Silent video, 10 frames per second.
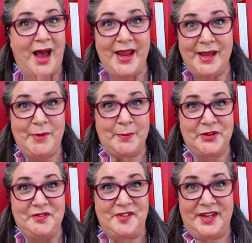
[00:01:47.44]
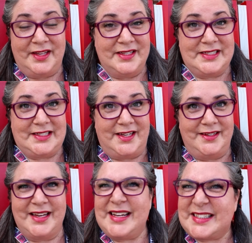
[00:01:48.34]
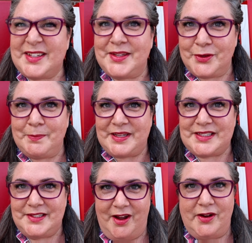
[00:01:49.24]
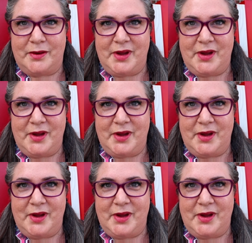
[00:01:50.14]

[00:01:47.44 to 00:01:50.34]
I am able to fit in the seat. It is a little bit snug on